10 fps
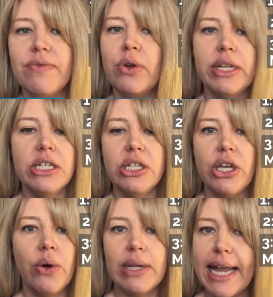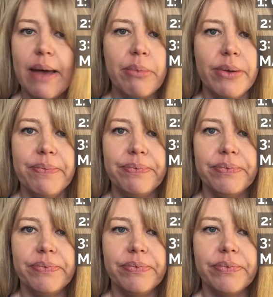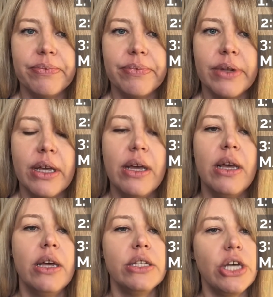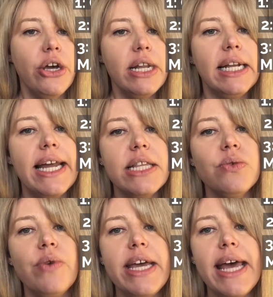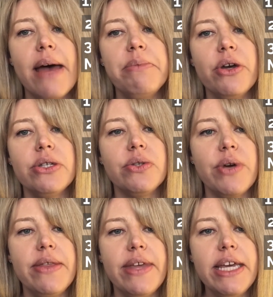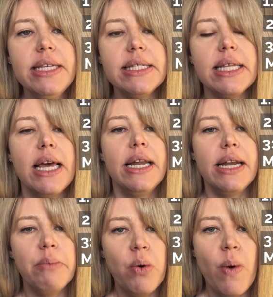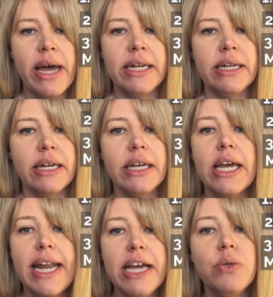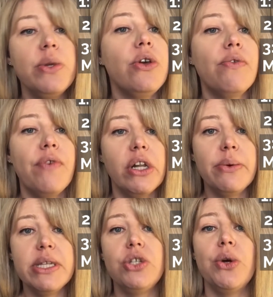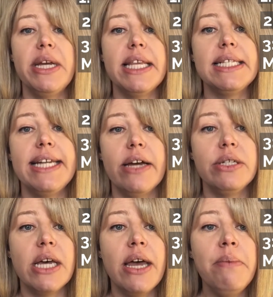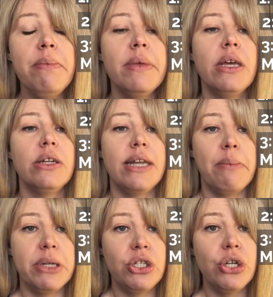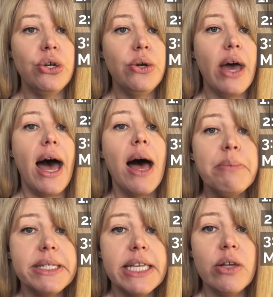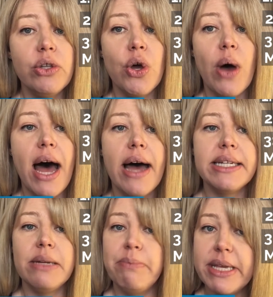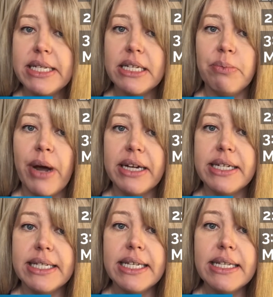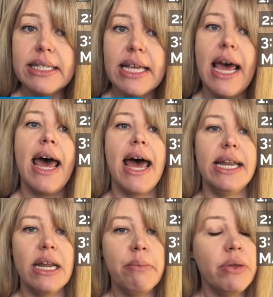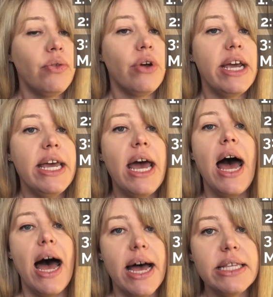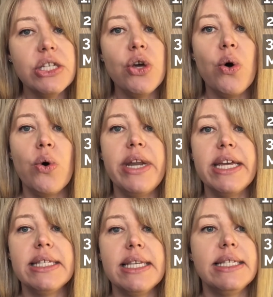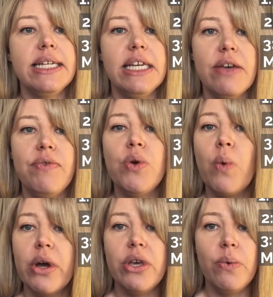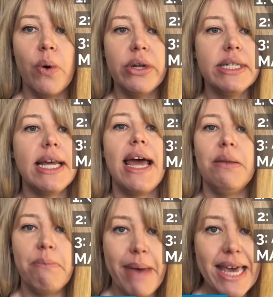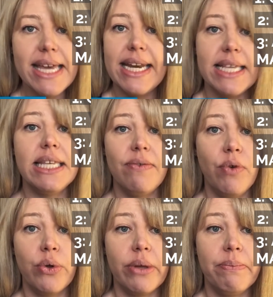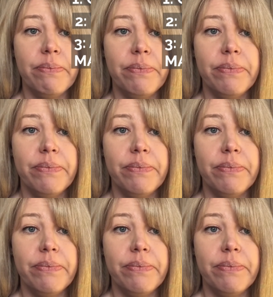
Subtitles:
fall into your lap. So let's recap those 3 things. Number 1, connect with your followers during this downtime. Number 2, upskill your art and business practices. And number 3, ask your audiences to give you what you want and make it easy for them.